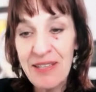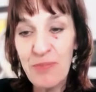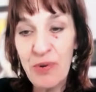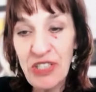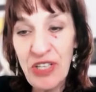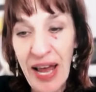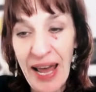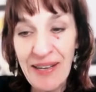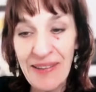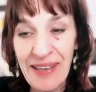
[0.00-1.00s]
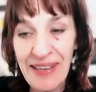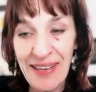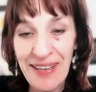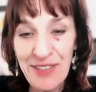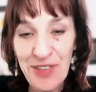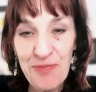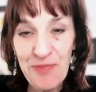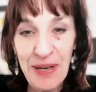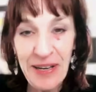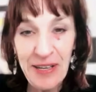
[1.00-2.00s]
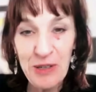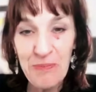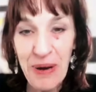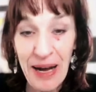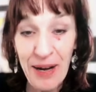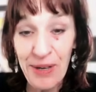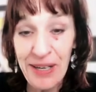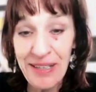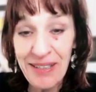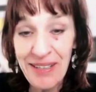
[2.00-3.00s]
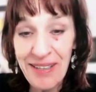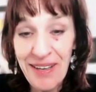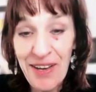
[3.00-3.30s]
The British handed the keys of political power